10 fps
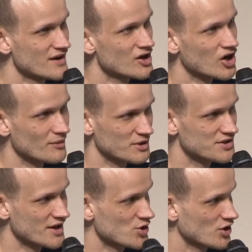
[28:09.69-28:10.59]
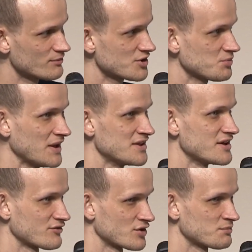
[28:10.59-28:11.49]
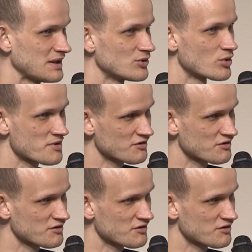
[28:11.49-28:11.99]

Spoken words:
computation between different groups